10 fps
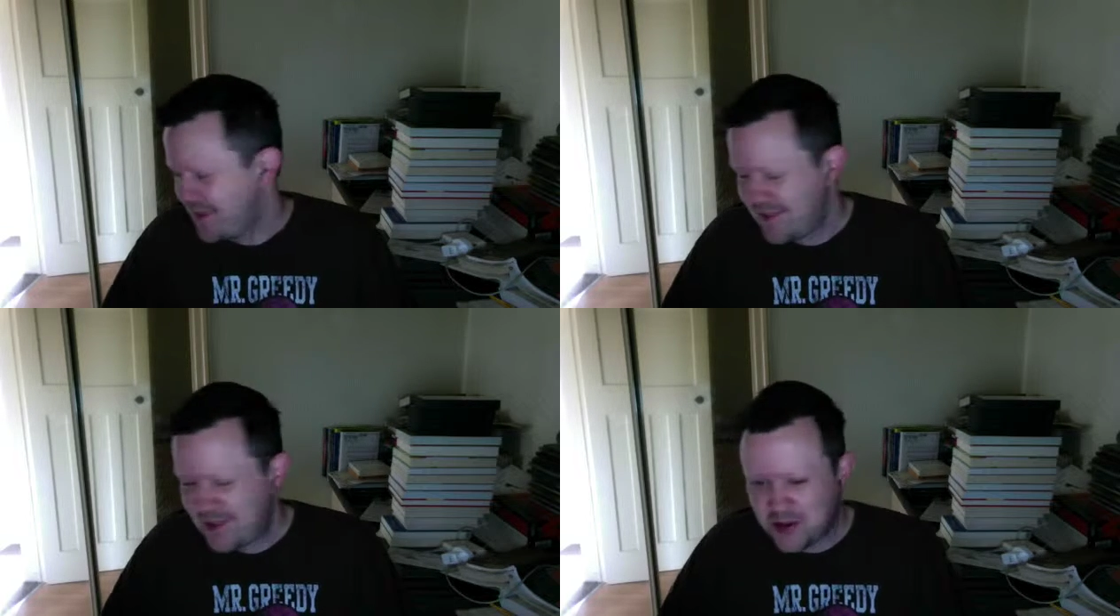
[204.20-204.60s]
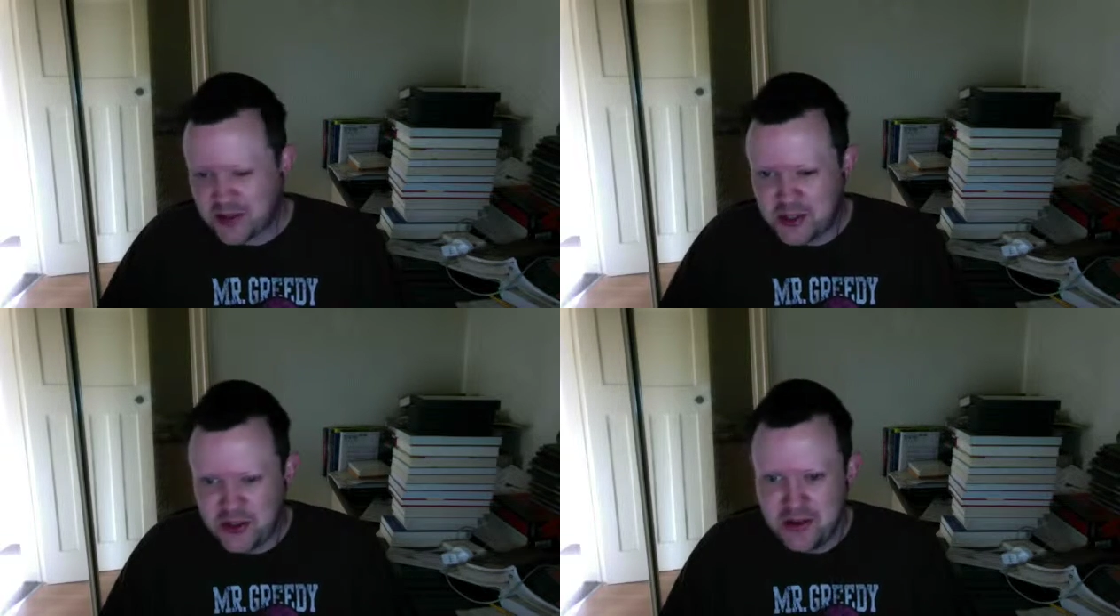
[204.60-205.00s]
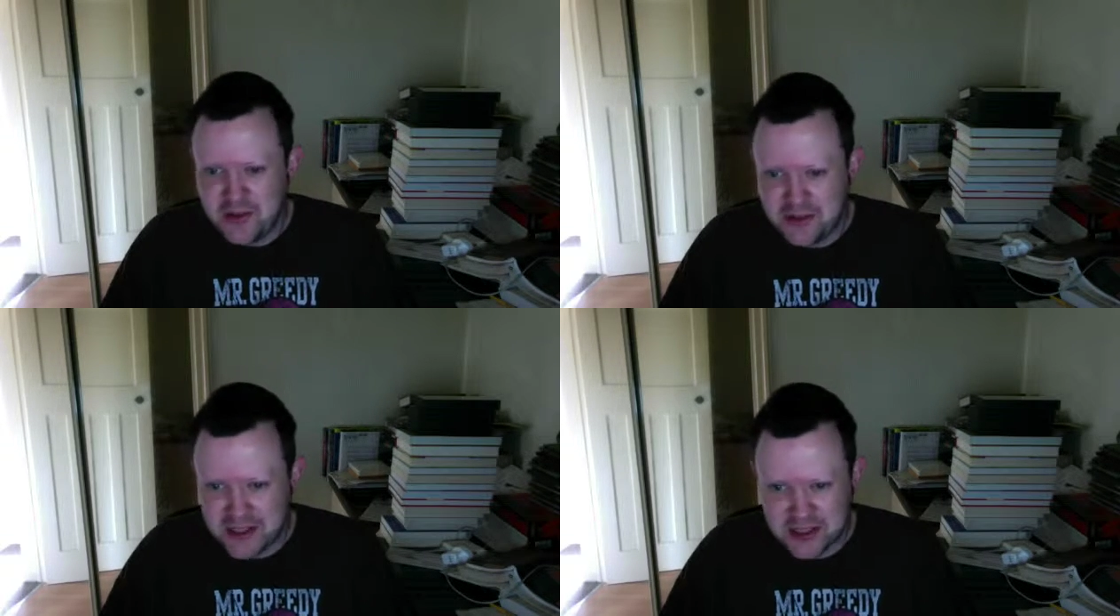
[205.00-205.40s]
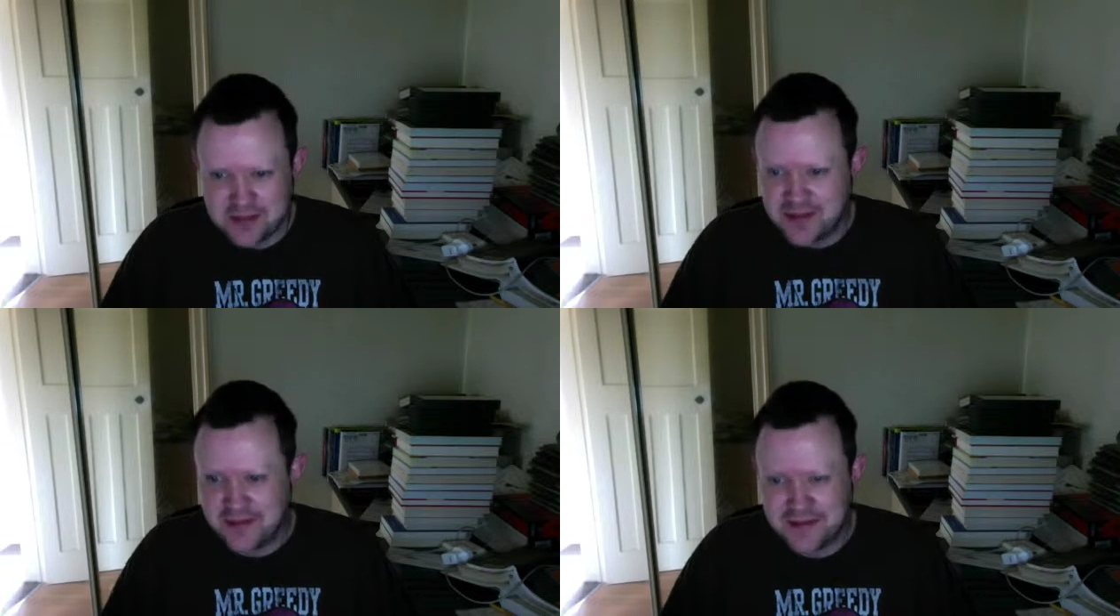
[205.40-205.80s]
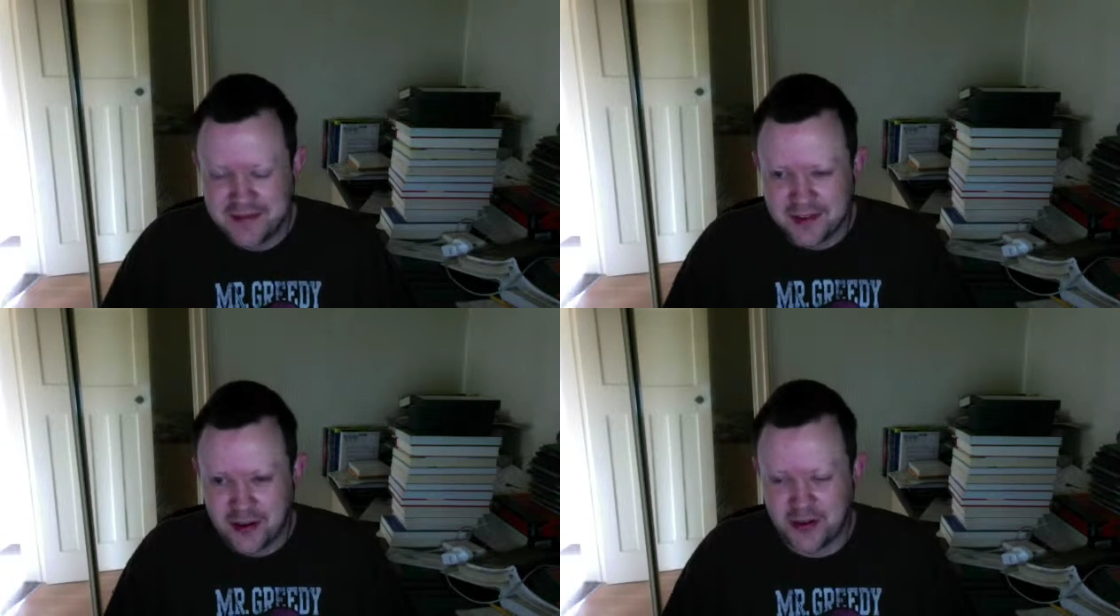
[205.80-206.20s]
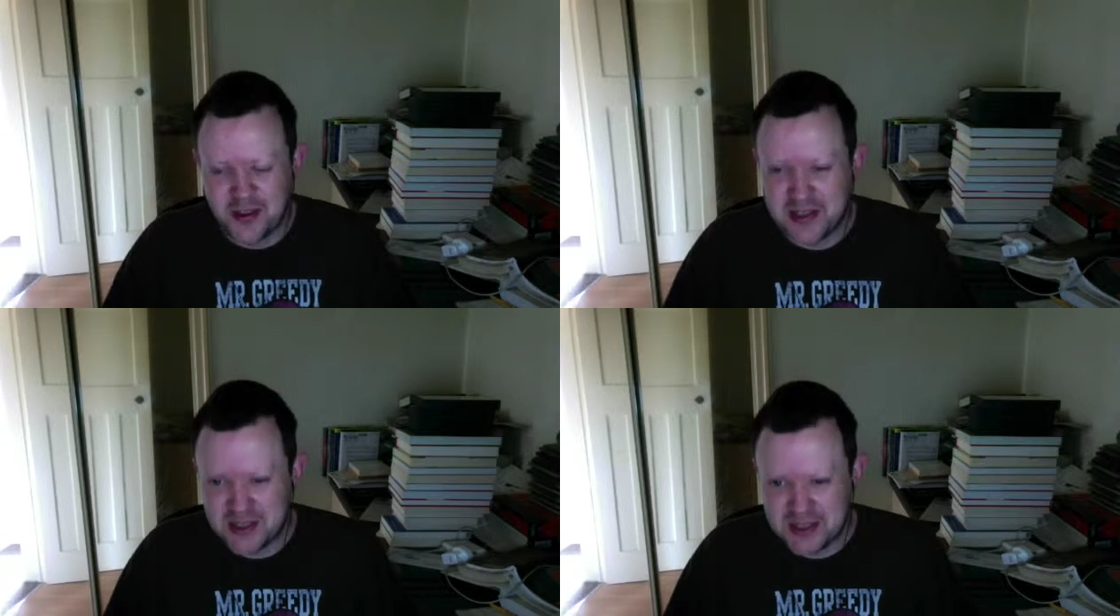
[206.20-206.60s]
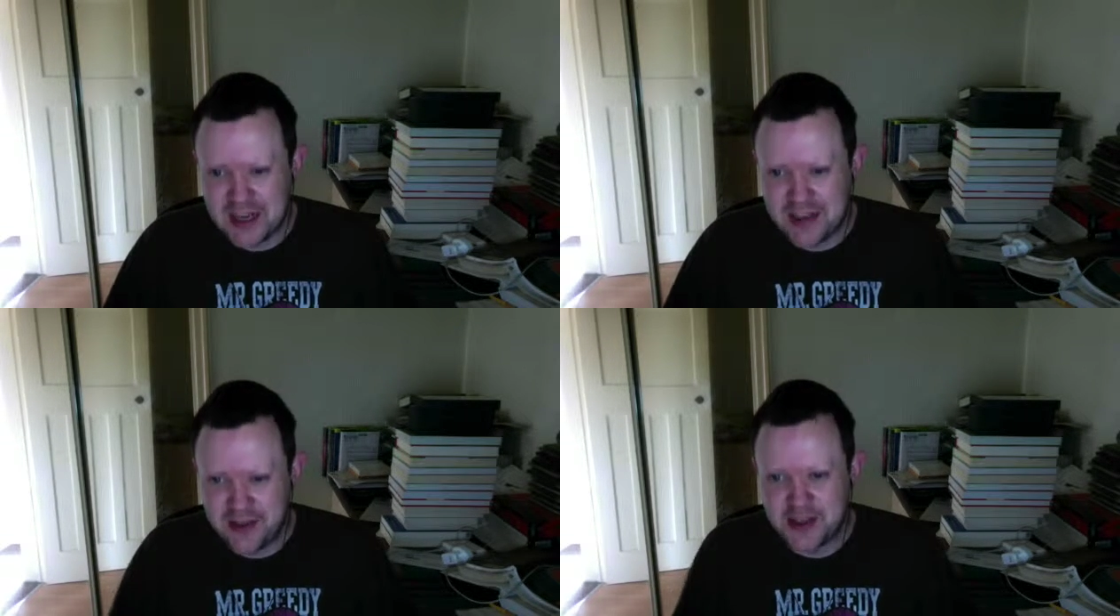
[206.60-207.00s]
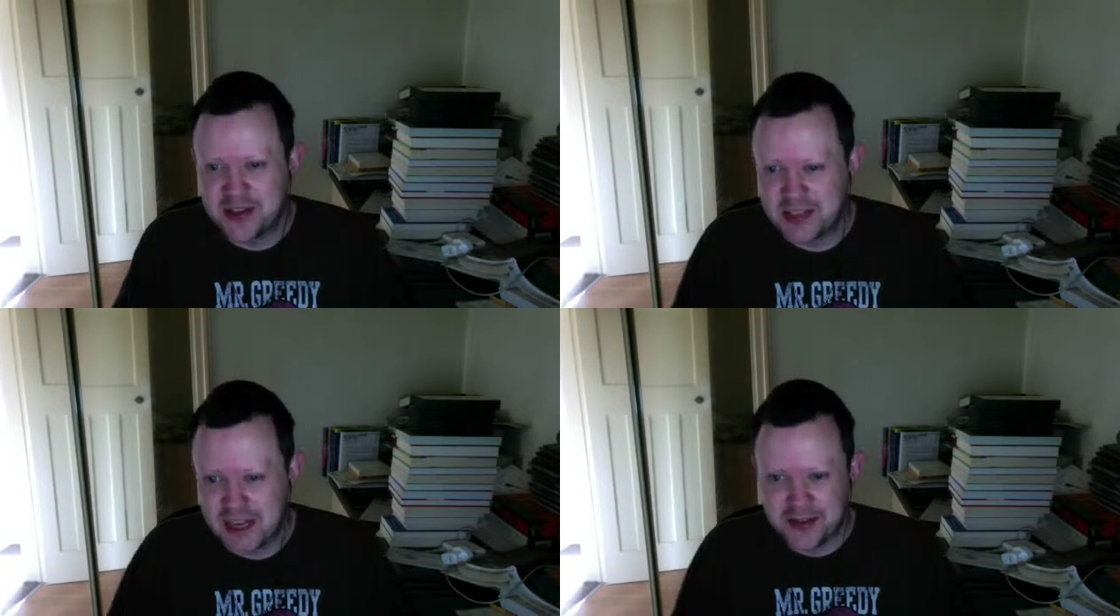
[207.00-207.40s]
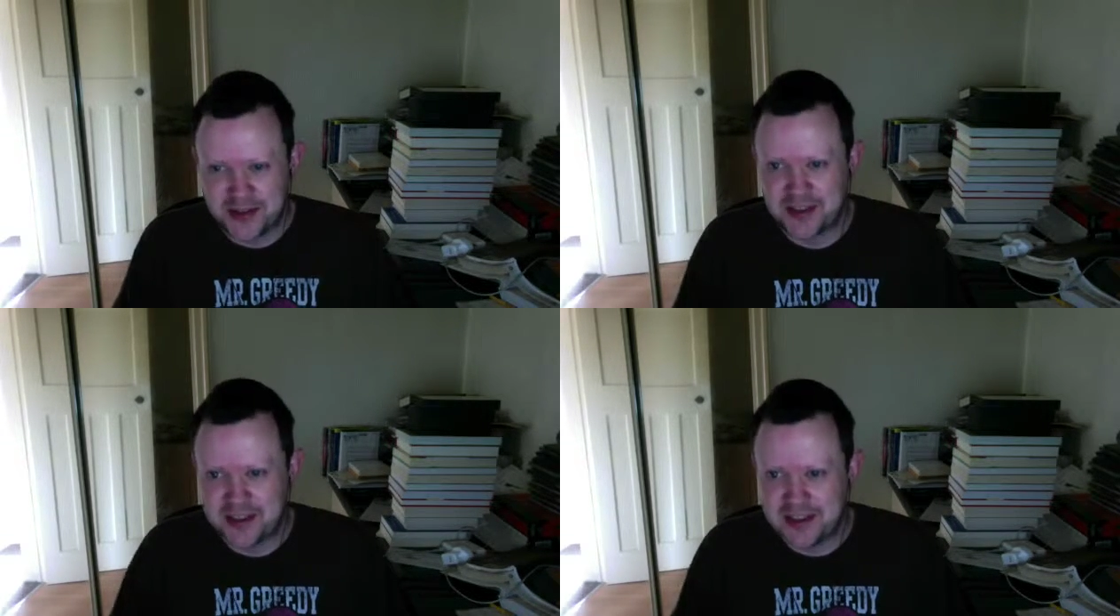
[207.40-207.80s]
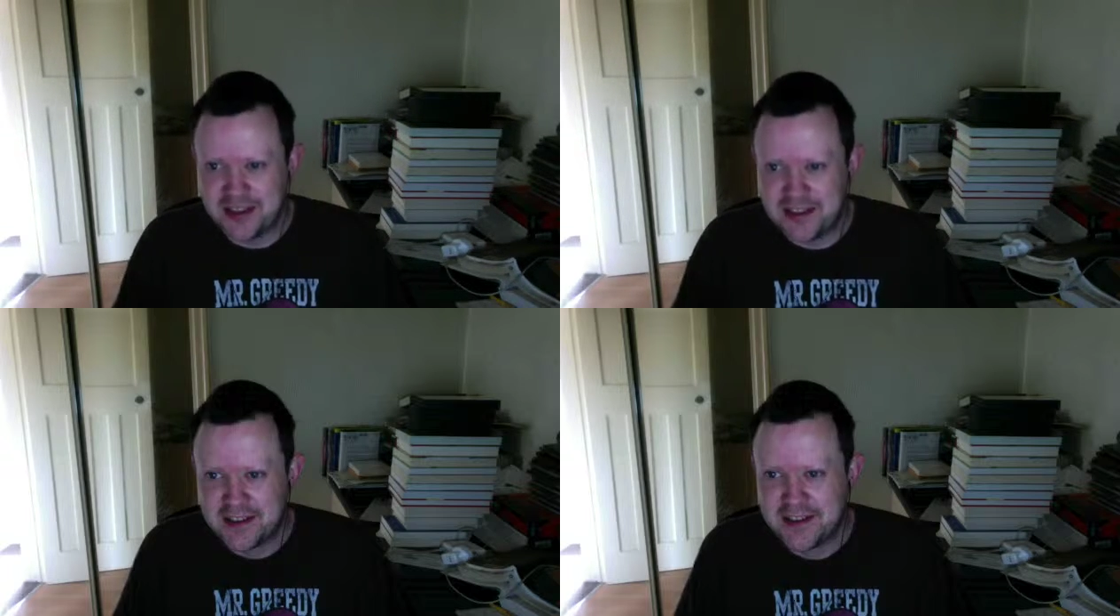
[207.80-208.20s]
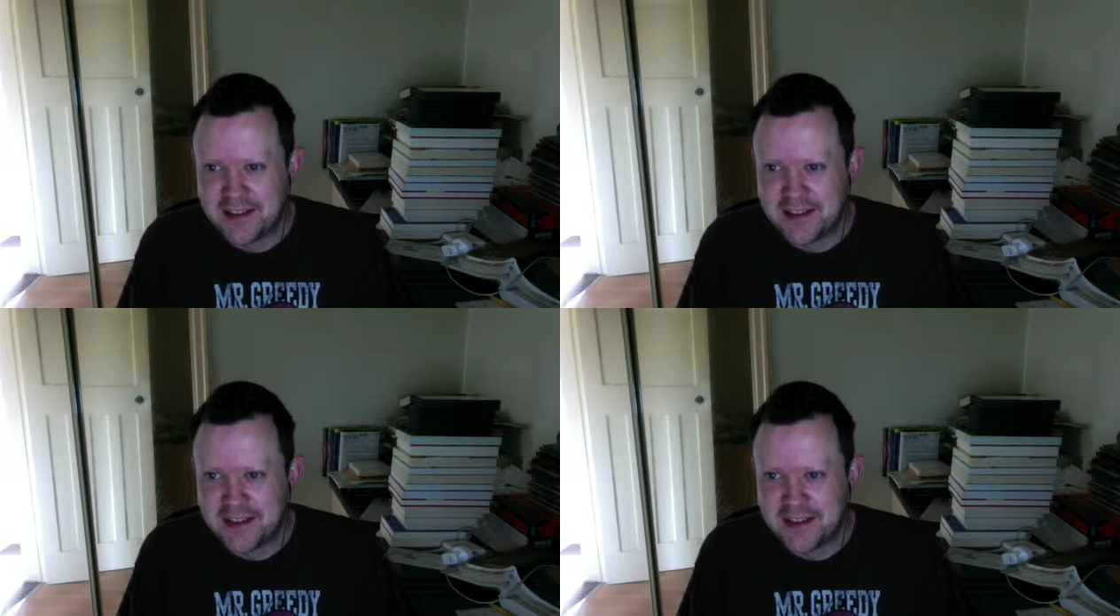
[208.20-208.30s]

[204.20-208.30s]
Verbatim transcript: consumerism and all the things the television tells us to need.